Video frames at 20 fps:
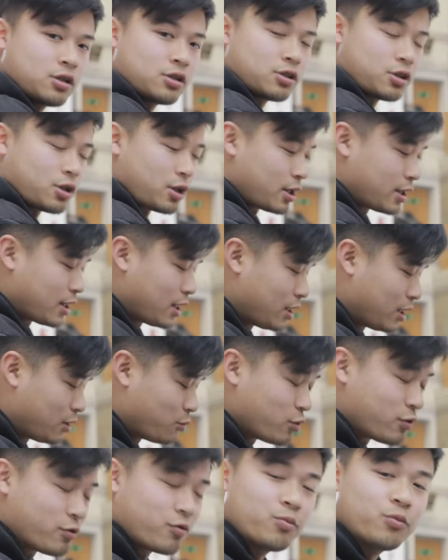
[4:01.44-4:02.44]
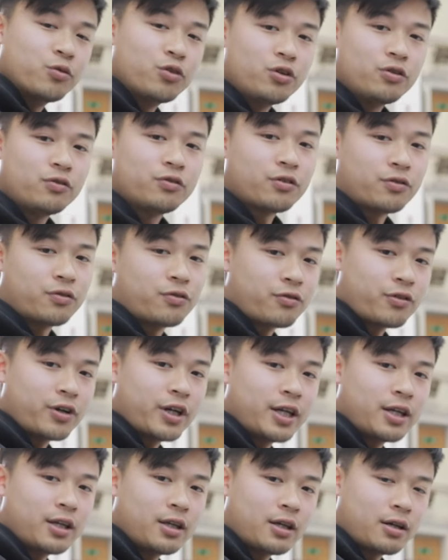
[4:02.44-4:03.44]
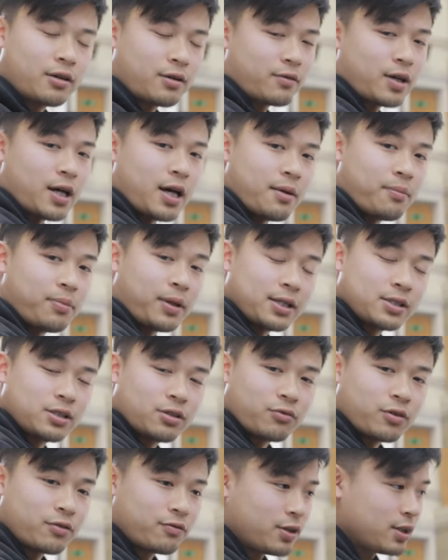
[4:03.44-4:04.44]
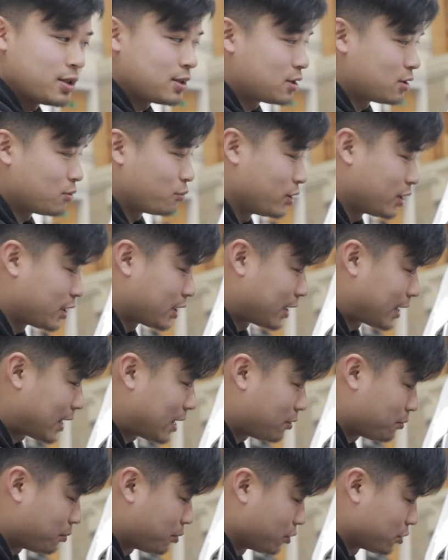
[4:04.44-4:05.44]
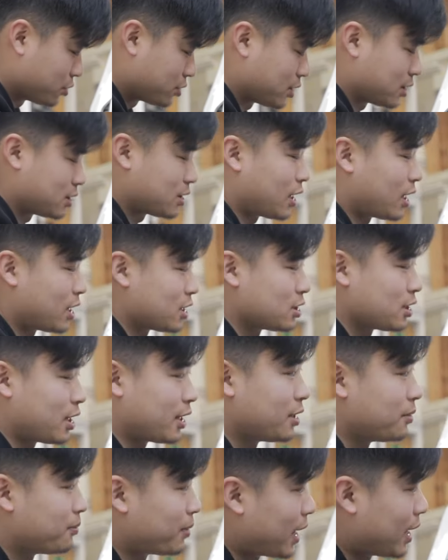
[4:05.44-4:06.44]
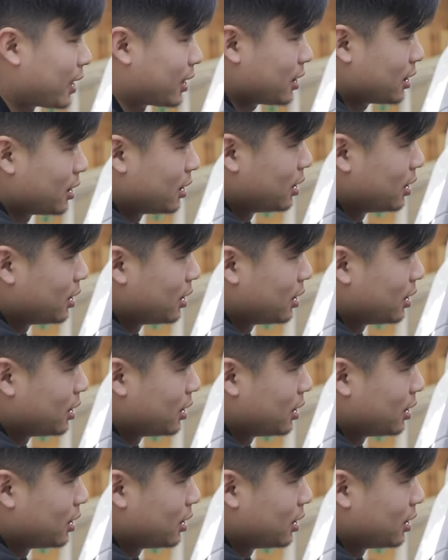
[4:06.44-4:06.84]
So then now that we've removed the 3 plastic rivets, we can now push this arch liner back.